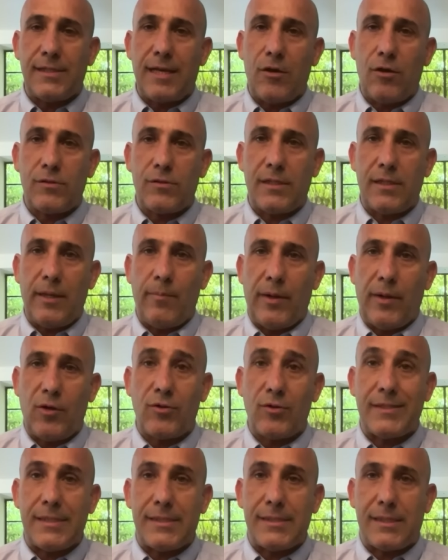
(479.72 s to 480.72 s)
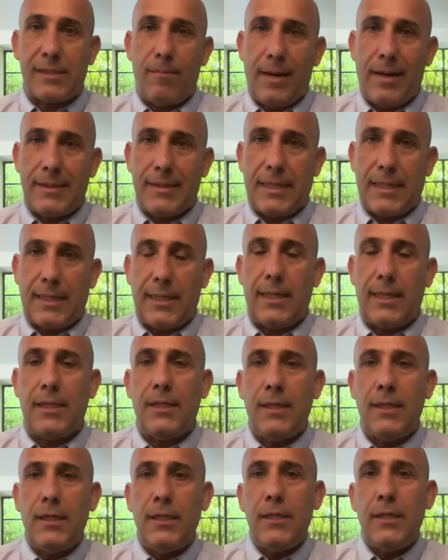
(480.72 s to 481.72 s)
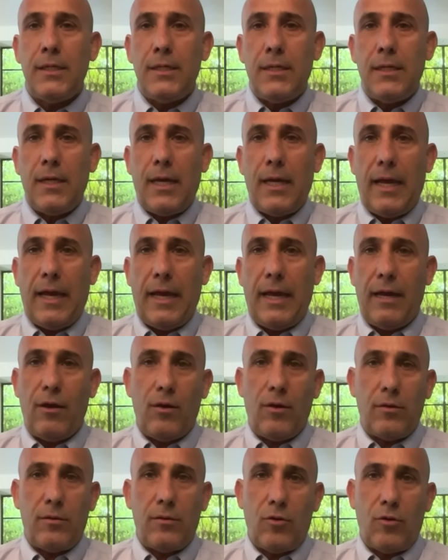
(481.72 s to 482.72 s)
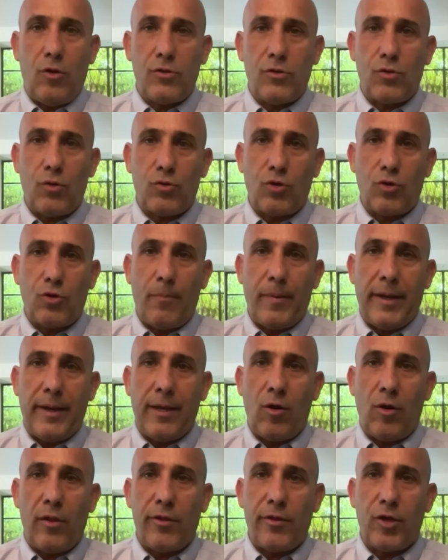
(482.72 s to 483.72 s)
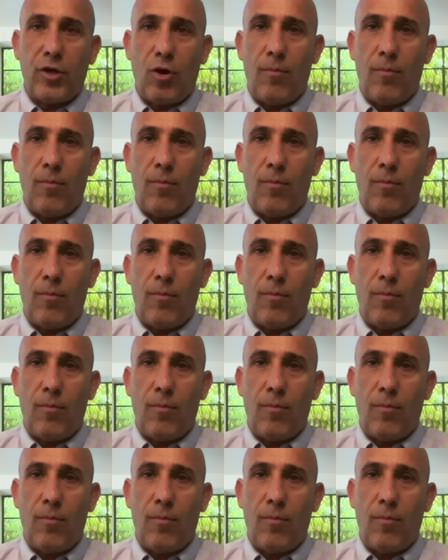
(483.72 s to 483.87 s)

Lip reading: South Lebanon systematically, also toppling all their